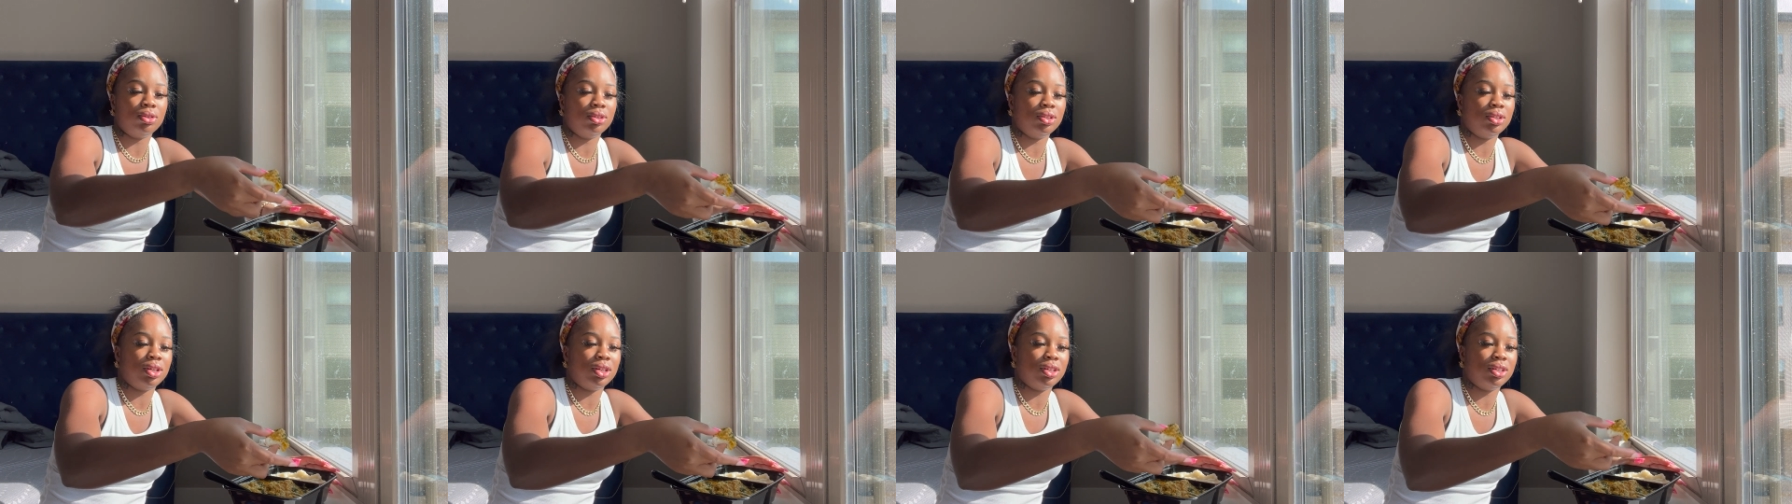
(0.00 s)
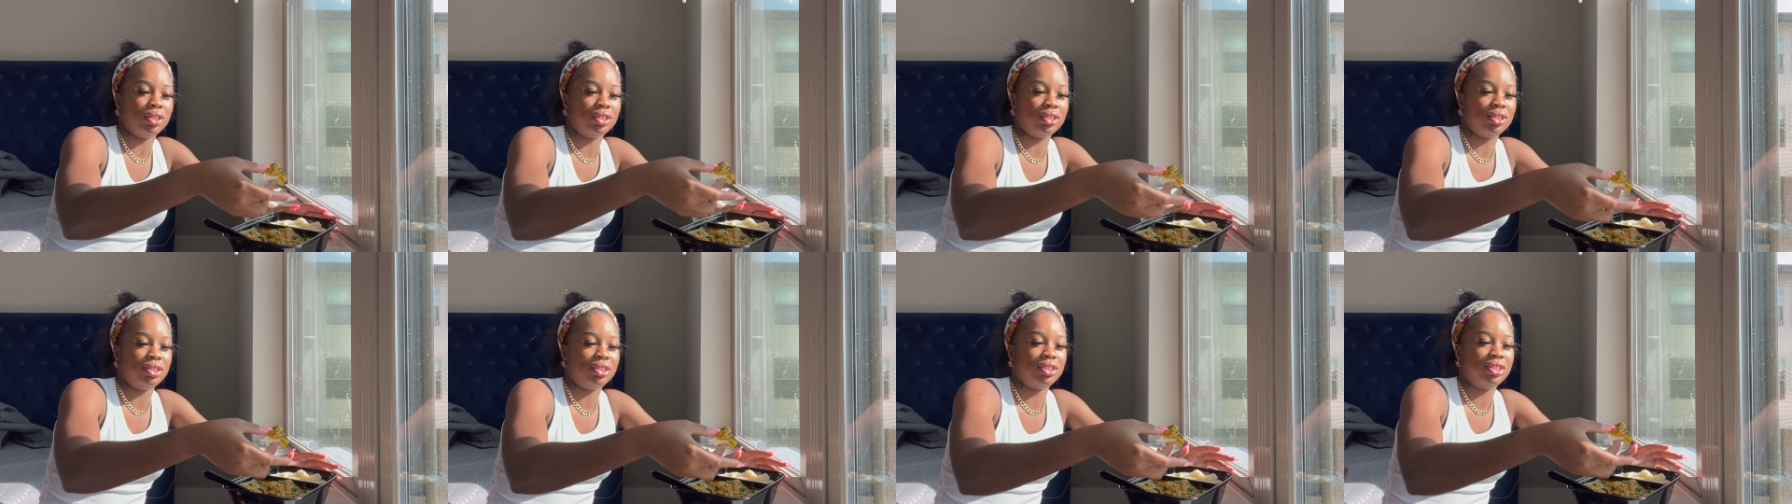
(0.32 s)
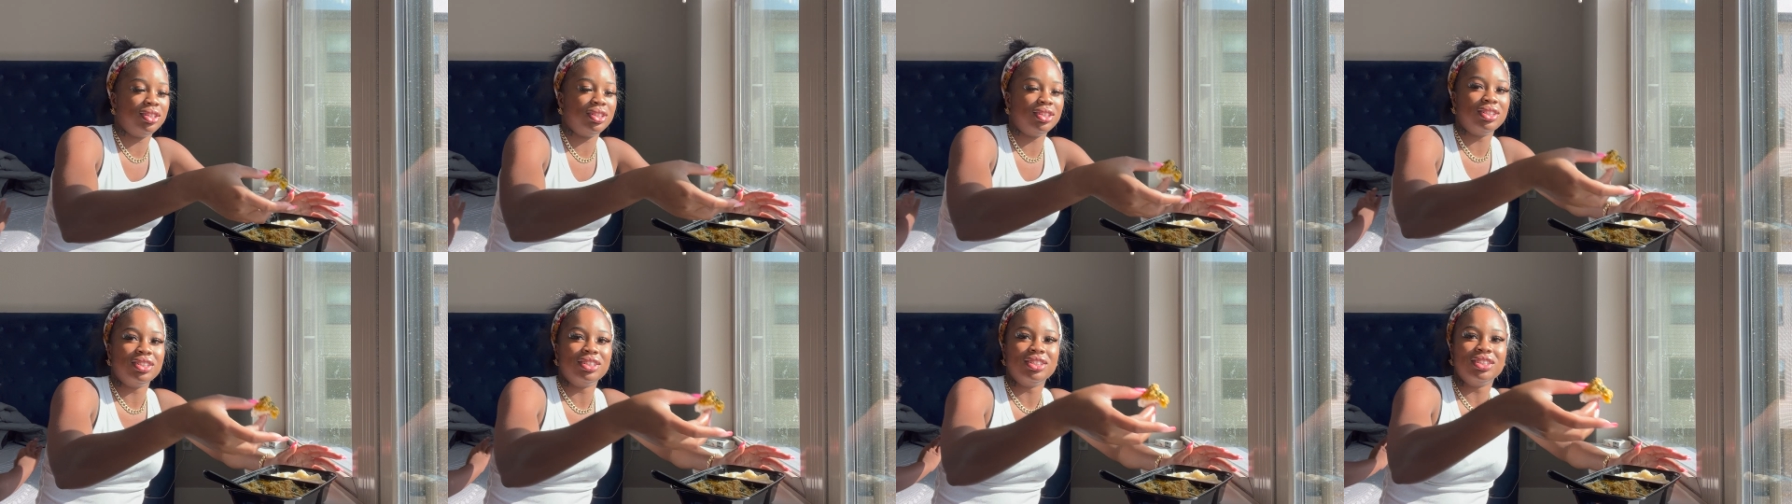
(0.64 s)
What it tastes
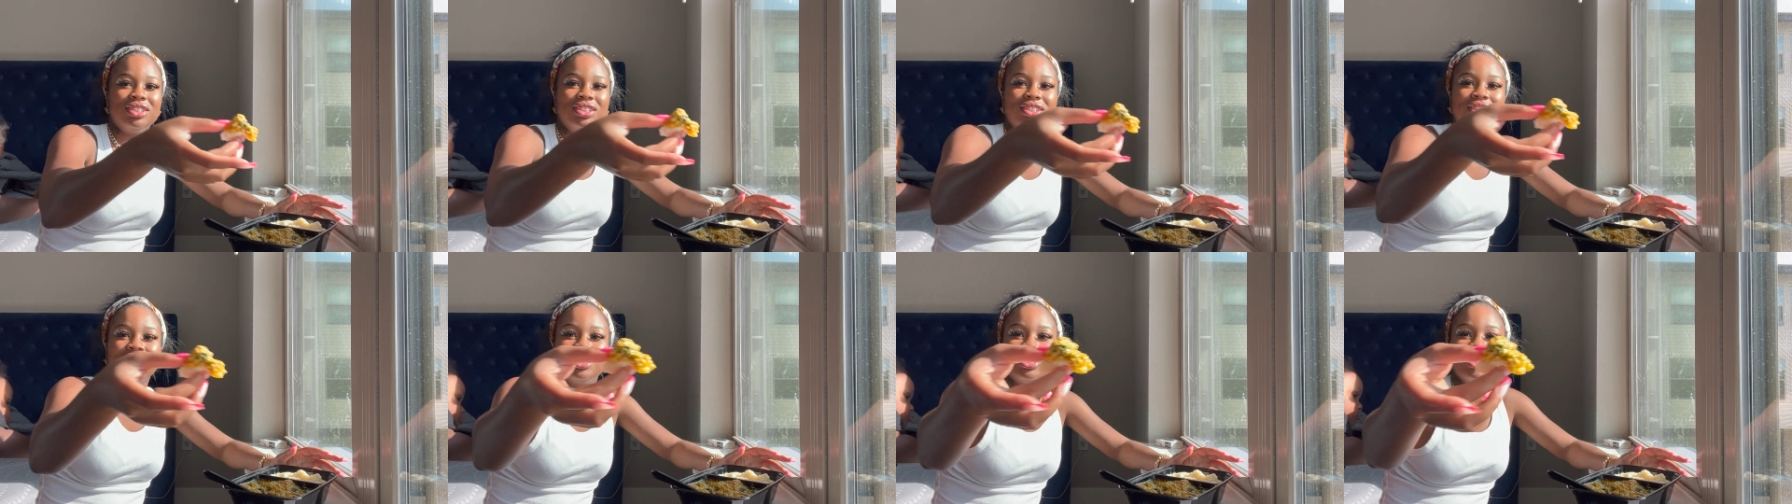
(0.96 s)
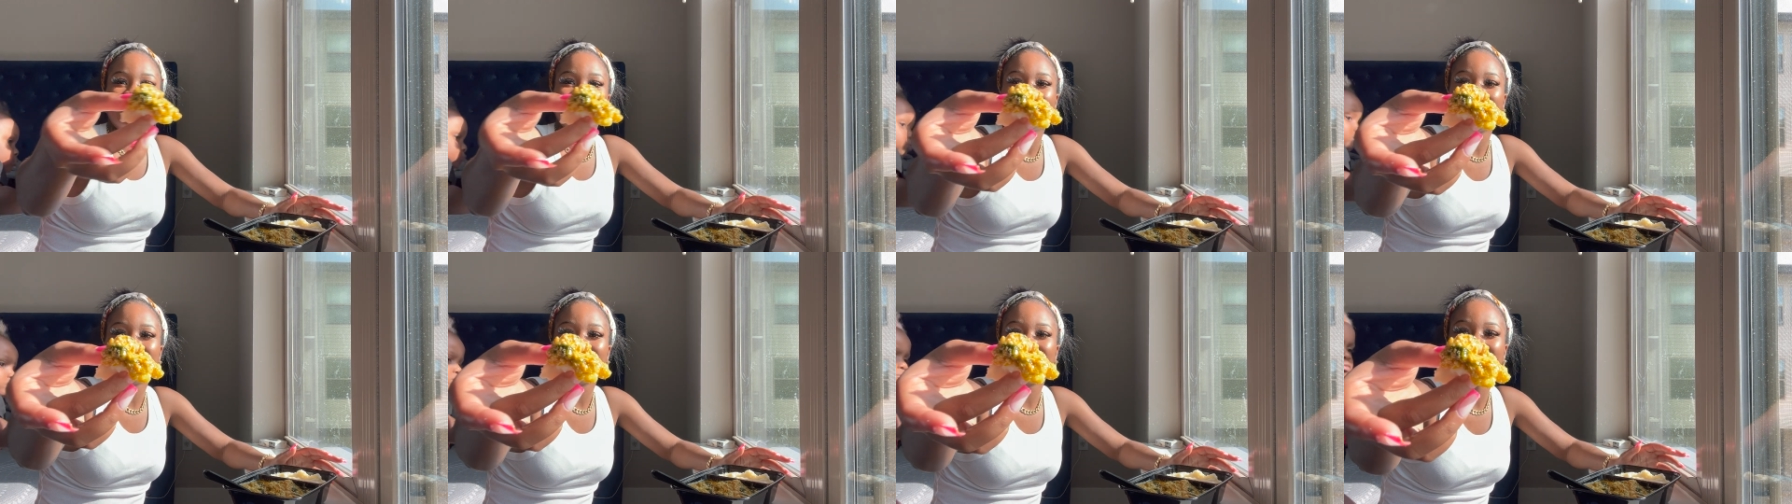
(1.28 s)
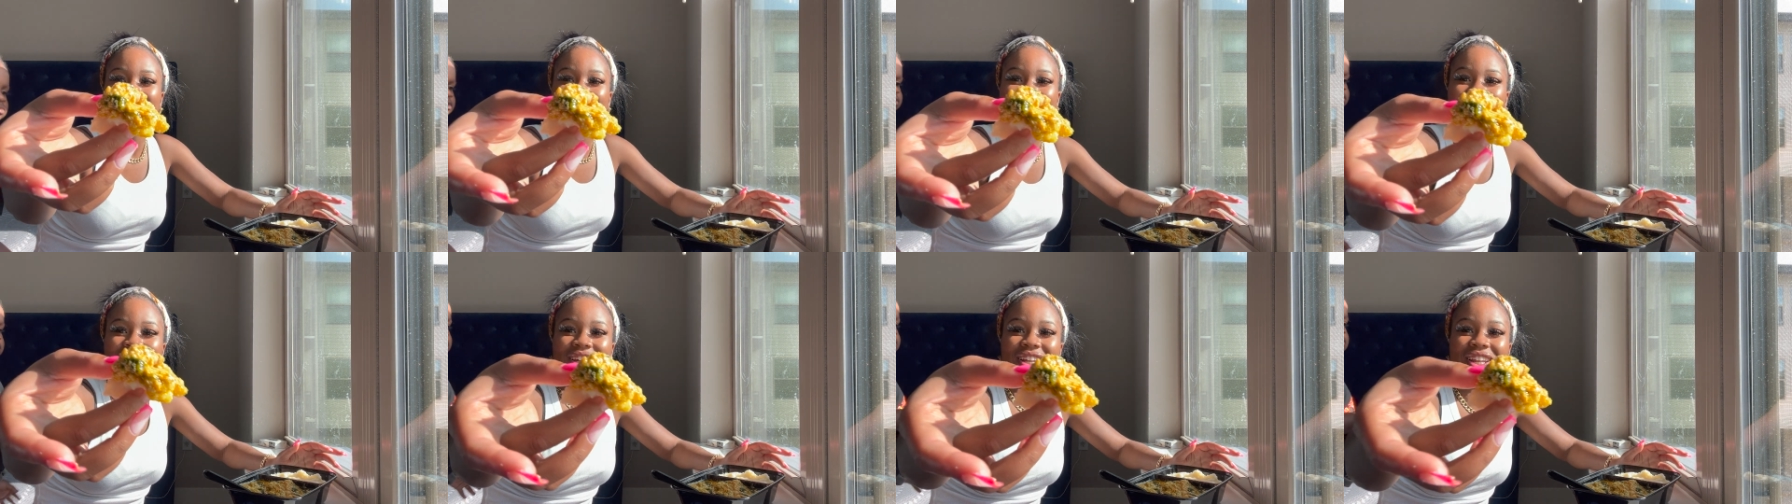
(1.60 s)
like? Explain what, what it
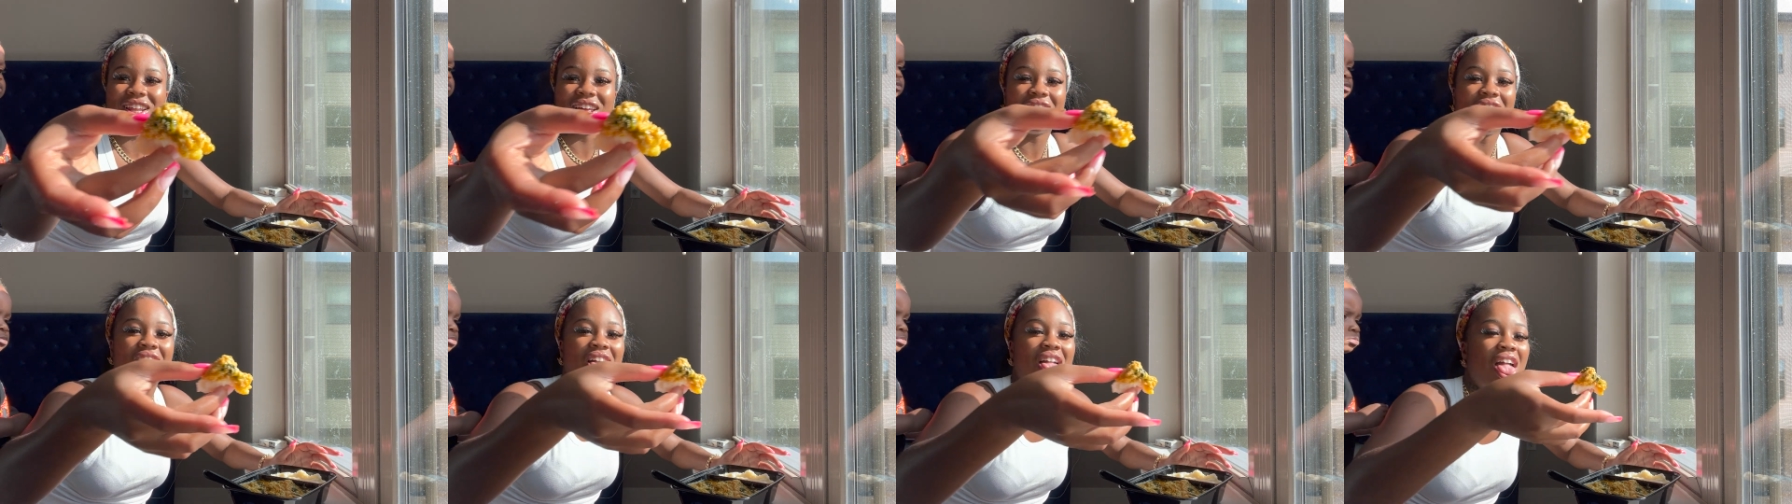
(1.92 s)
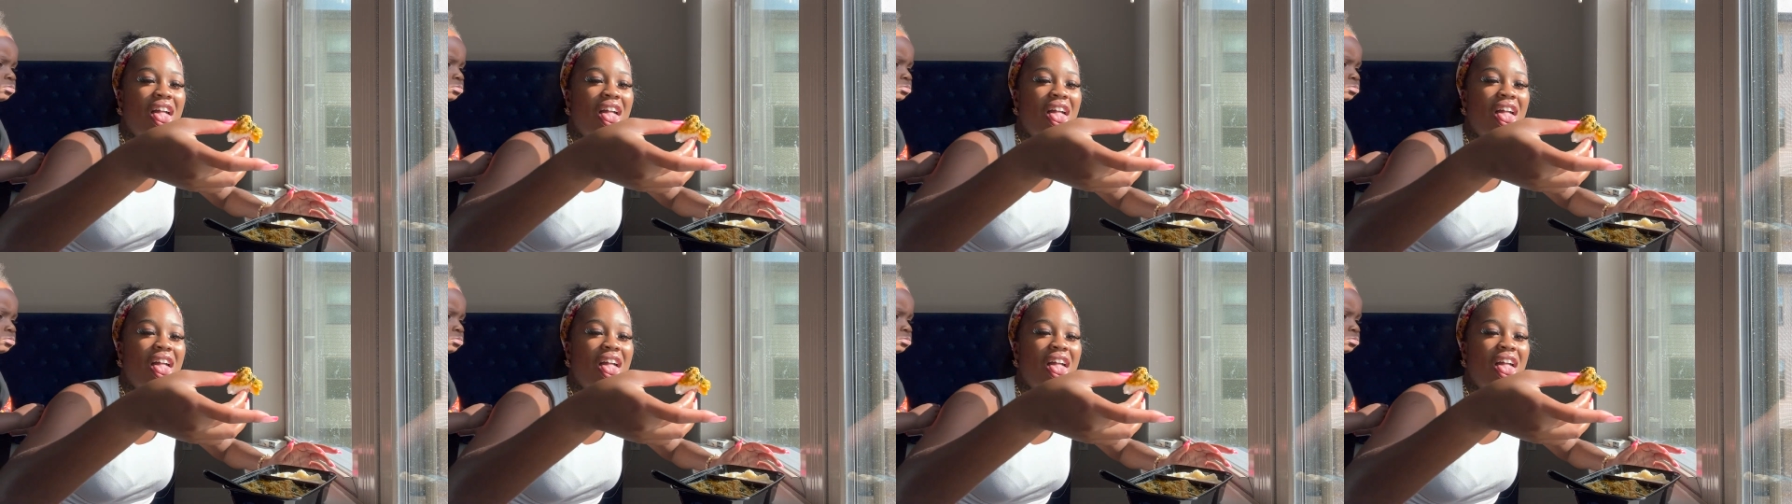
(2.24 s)
mm, tastes like.